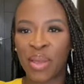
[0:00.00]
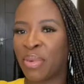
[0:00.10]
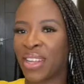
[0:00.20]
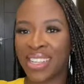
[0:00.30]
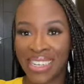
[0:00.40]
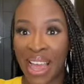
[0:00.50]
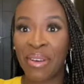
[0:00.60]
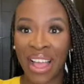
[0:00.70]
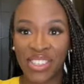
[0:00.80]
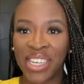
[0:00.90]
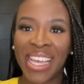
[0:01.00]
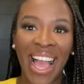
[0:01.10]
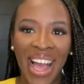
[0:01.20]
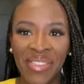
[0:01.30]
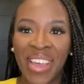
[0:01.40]
because I now actually
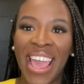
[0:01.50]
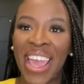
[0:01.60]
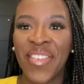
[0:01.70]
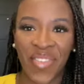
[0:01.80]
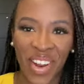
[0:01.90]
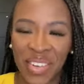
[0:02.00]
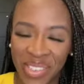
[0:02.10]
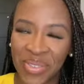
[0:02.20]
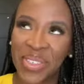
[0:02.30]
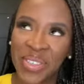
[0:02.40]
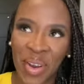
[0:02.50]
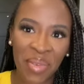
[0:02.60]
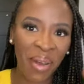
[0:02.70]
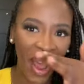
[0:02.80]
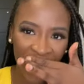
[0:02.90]
have a fragrance wardrobe.
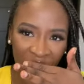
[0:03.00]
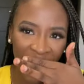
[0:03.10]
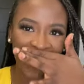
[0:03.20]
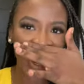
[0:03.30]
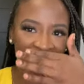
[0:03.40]
I know.